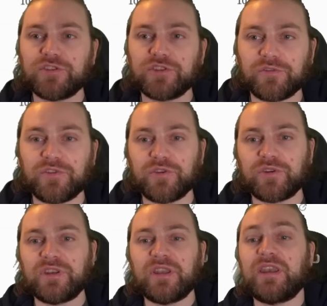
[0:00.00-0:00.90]
stuff that you
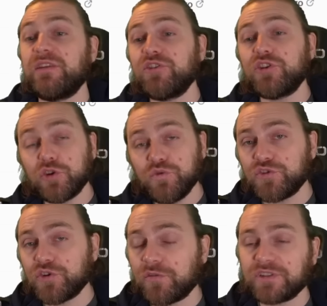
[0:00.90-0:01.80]
can either
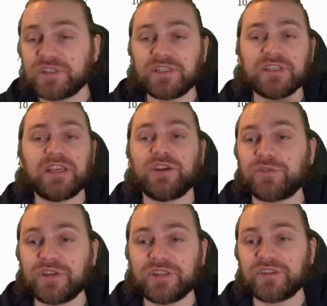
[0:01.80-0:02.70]
use, obviously, to
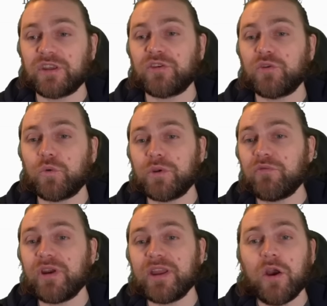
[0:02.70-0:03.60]
increase your win
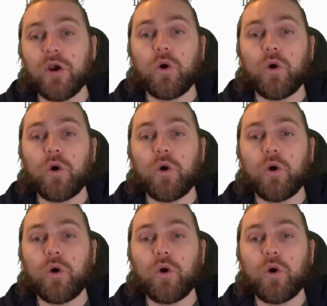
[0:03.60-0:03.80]
rate,